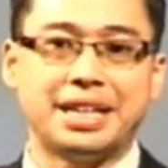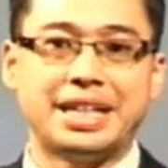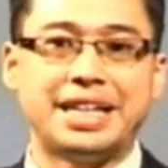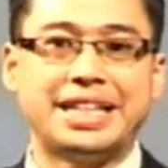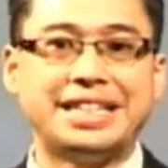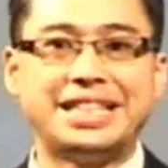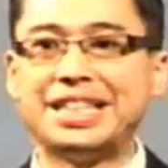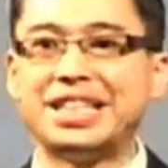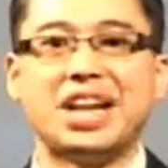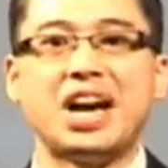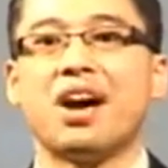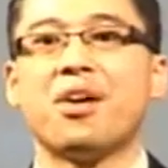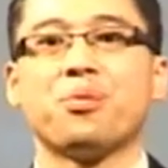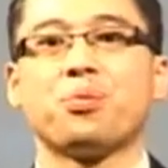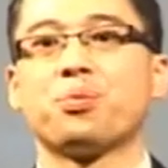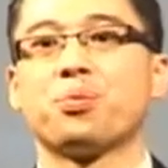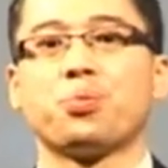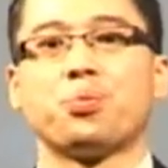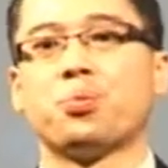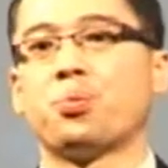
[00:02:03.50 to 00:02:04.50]
He did not
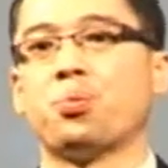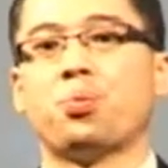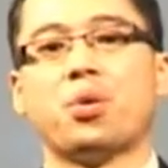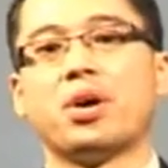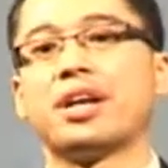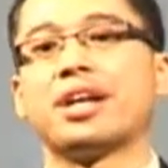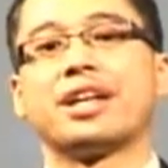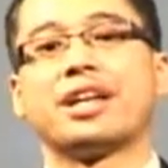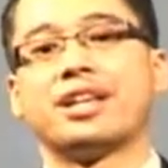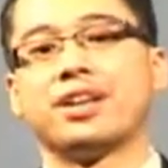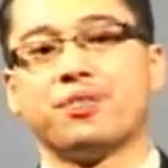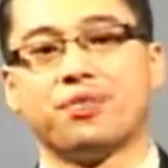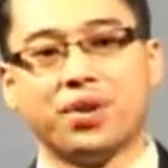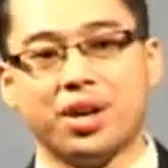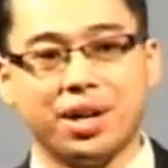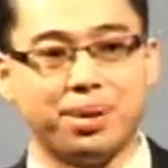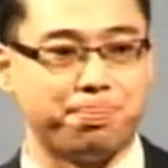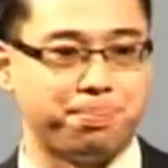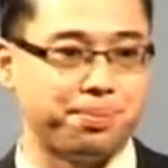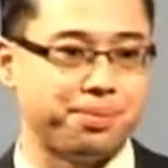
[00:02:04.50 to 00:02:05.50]
want to give
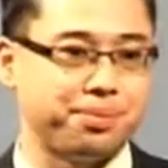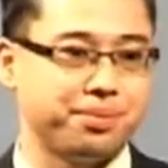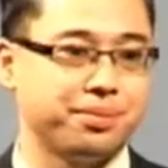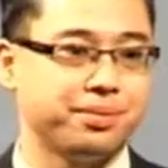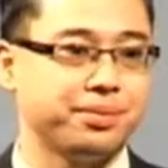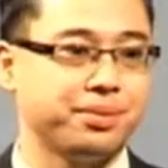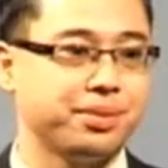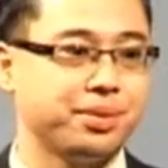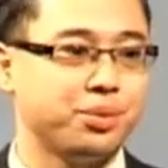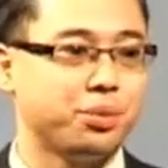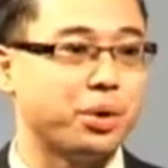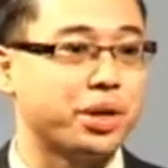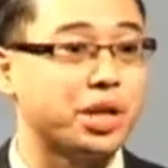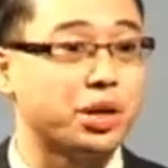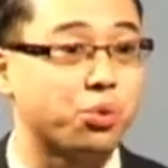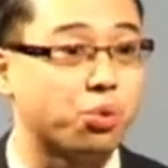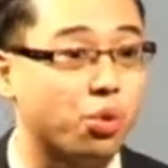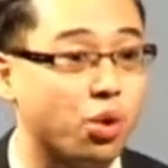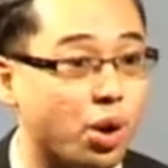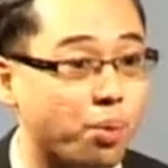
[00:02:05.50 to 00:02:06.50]
up what he
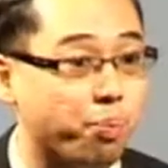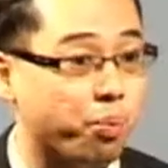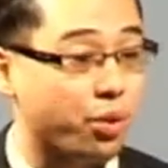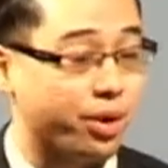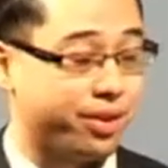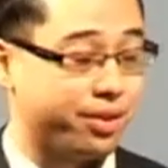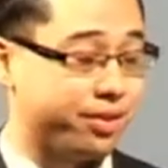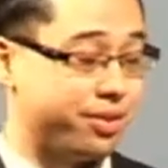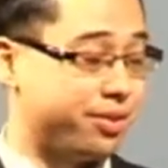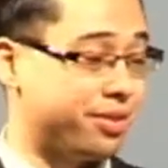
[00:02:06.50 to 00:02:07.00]
grew up with.